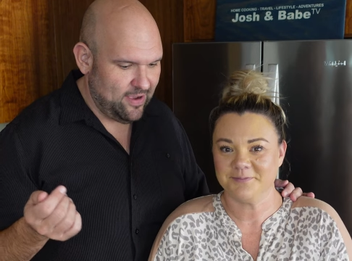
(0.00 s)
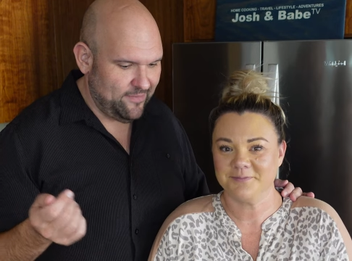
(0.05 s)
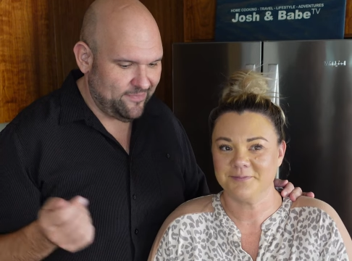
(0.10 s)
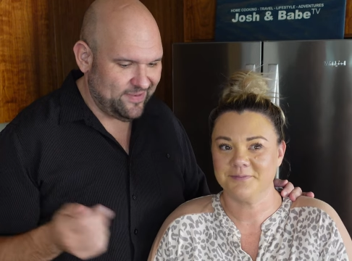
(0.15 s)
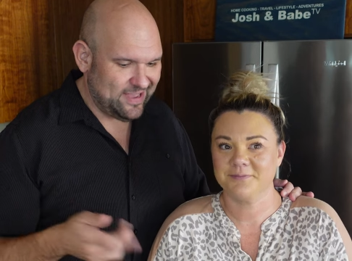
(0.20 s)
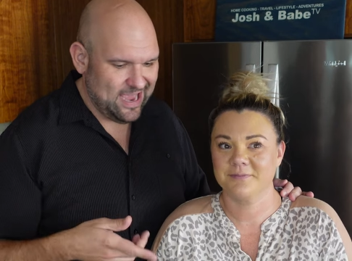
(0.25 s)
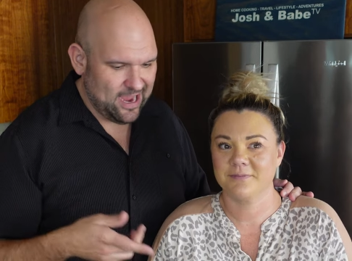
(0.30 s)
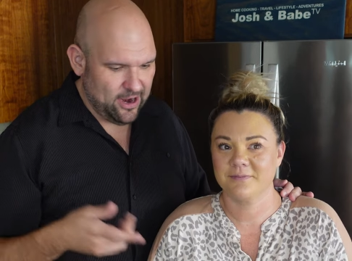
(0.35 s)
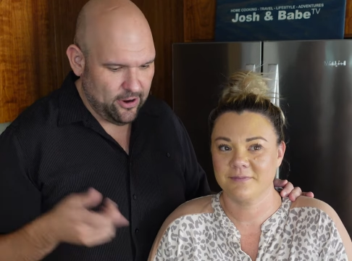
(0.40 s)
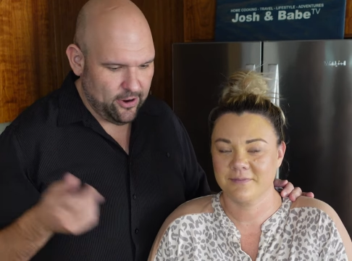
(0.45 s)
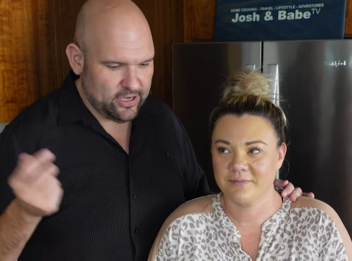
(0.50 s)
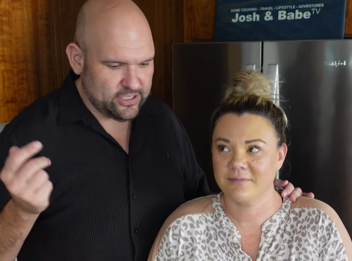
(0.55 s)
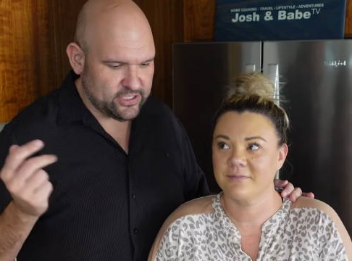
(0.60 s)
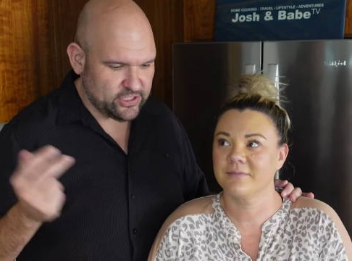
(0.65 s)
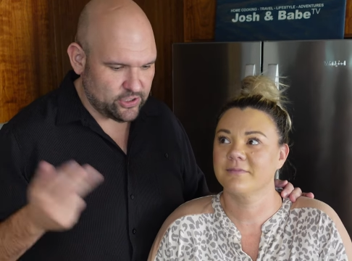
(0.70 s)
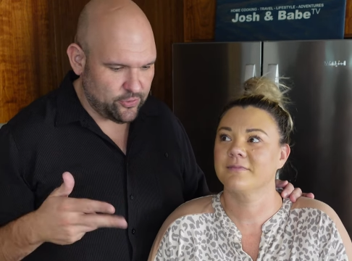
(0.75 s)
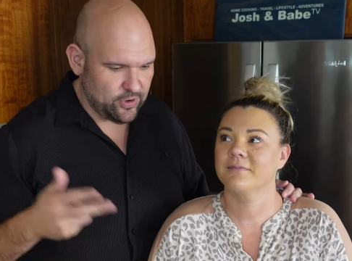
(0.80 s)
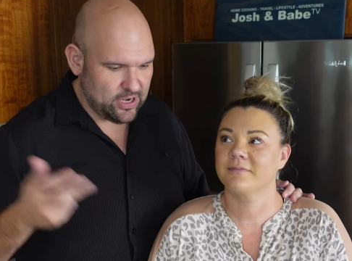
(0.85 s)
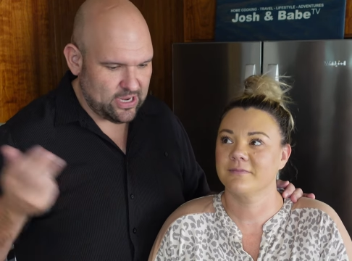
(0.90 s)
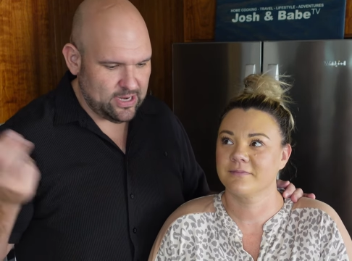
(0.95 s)
Speaker 1: have carrots,
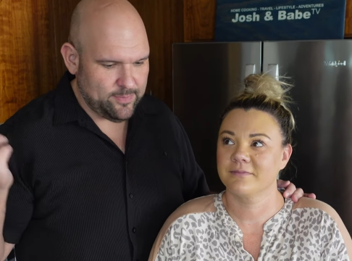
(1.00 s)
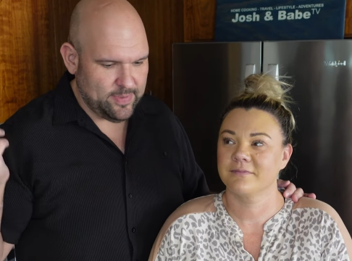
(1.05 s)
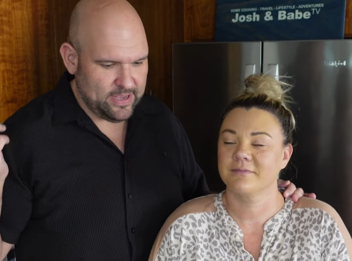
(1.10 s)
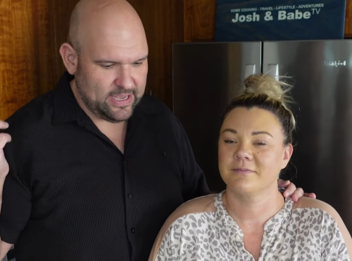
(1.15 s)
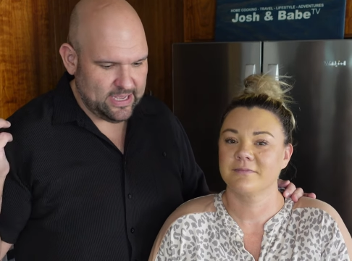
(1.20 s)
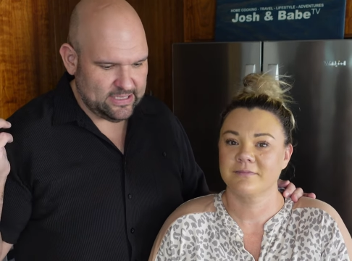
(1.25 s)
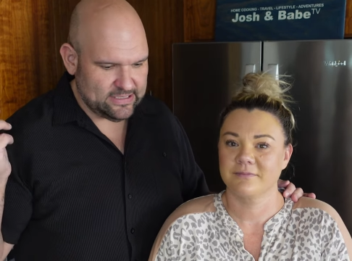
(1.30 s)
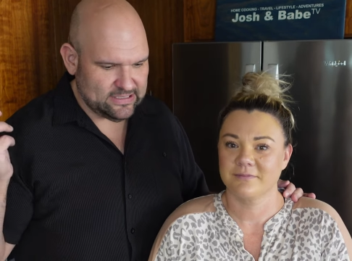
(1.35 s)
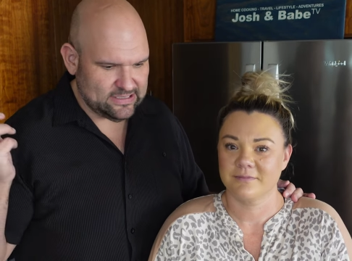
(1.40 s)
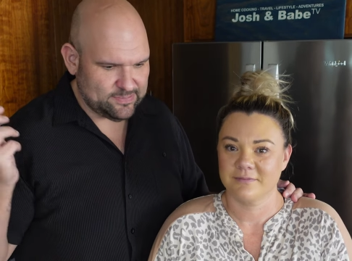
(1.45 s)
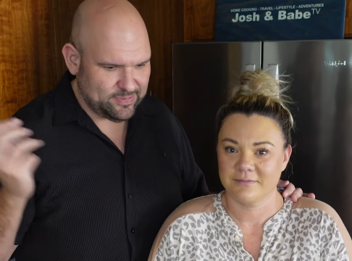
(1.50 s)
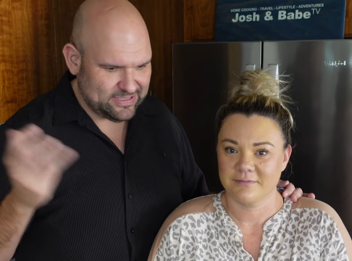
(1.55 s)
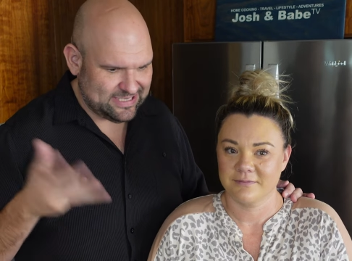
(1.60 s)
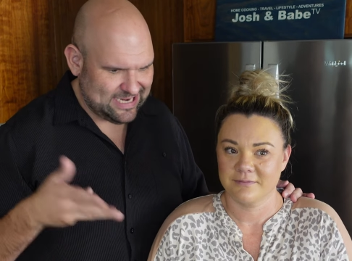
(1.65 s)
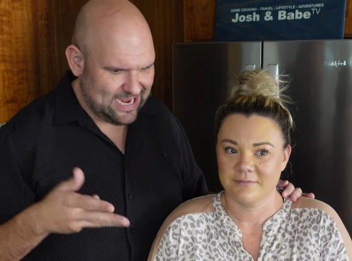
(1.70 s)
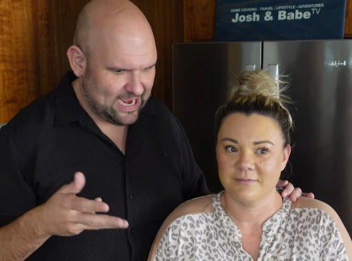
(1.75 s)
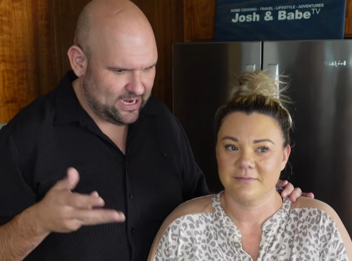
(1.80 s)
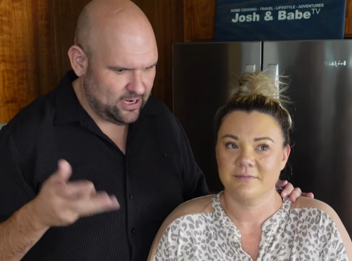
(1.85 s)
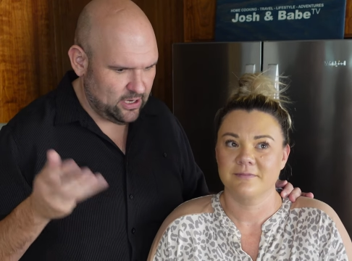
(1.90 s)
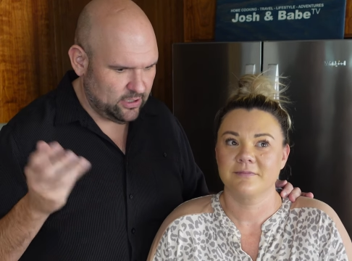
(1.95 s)
green beans,
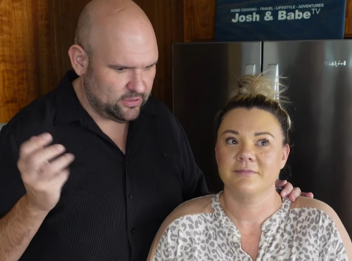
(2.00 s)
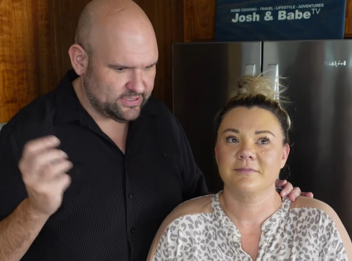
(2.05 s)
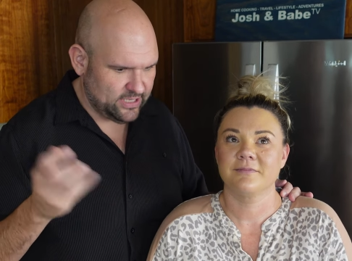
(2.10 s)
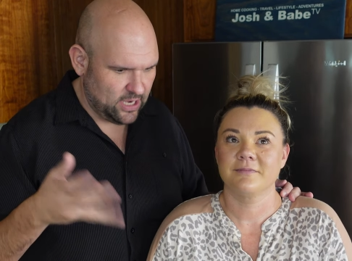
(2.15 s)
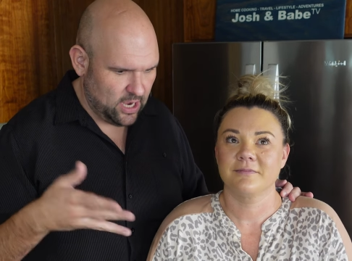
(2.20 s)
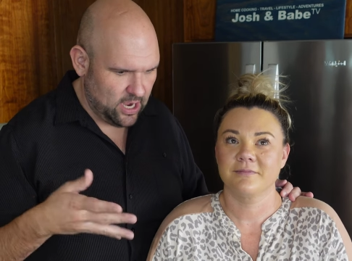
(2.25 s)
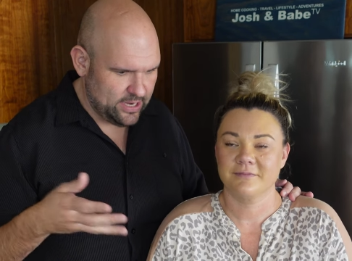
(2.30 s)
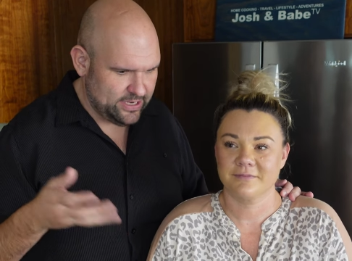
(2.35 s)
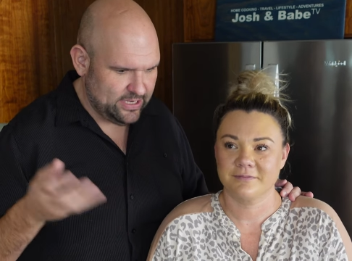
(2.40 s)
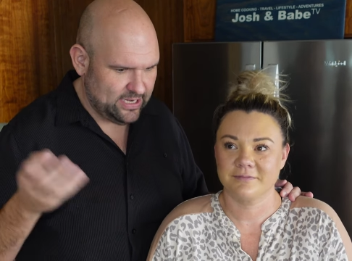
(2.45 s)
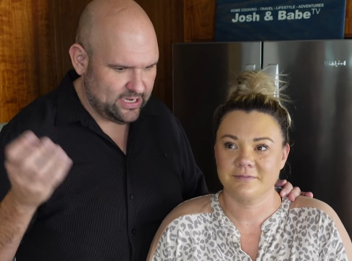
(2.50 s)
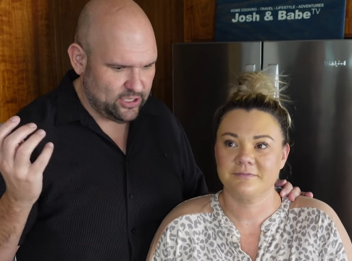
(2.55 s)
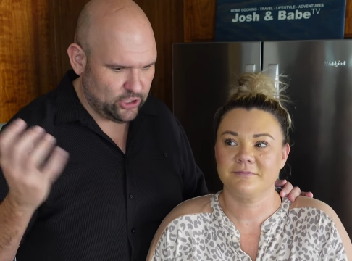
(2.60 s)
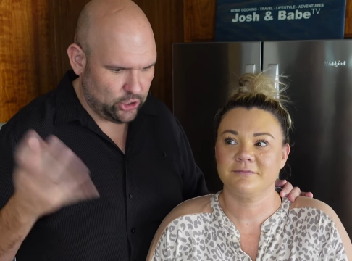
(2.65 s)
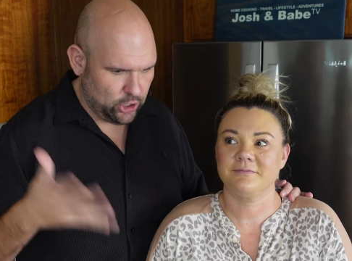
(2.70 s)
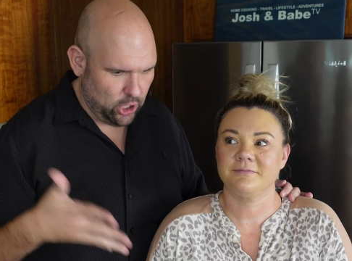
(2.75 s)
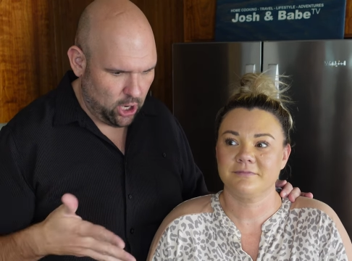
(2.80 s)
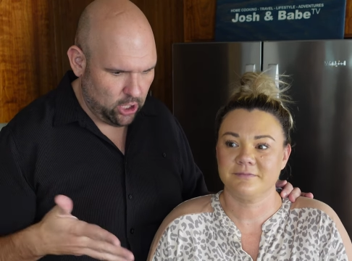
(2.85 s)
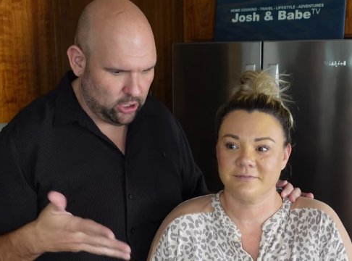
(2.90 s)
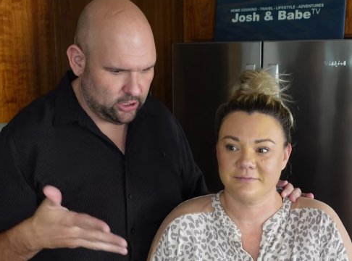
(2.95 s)
potatoes, onion,
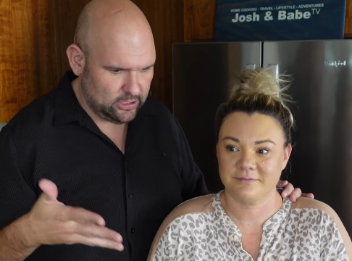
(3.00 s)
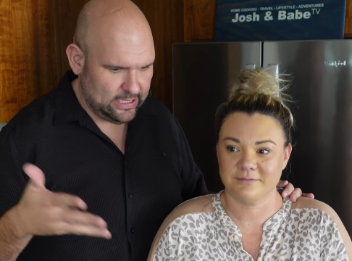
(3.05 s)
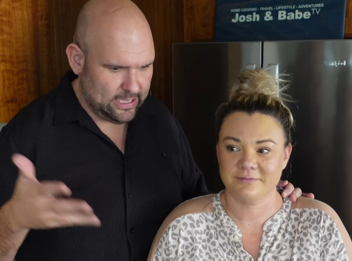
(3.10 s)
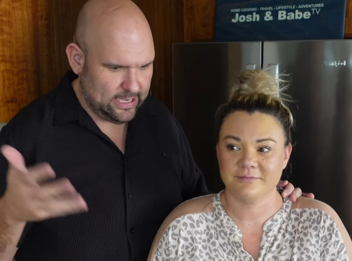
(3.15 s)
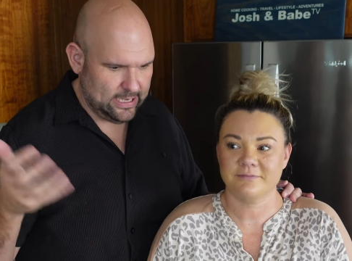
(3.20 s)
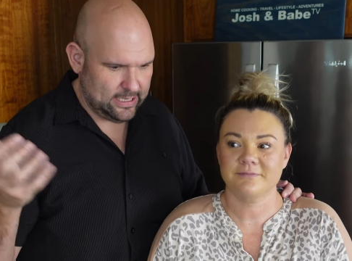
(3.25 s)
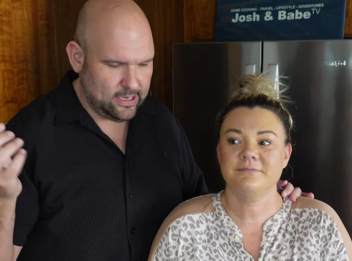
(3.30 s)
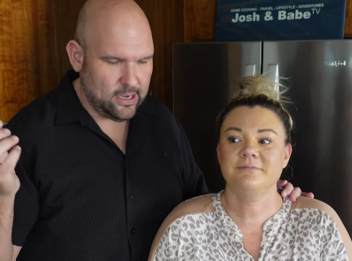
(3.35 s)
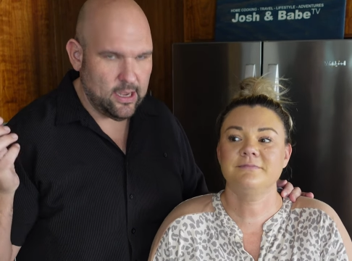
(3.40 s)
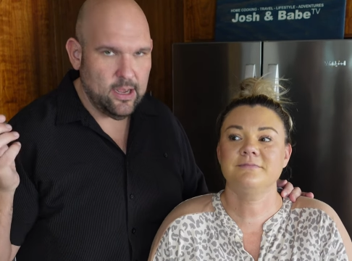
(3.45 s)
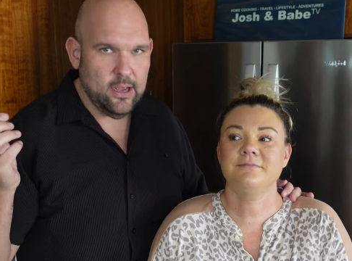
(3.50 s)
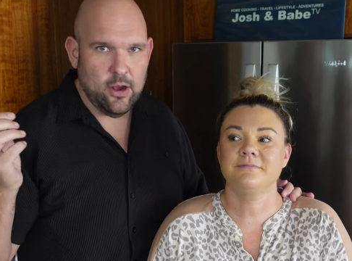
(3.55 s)
garlic,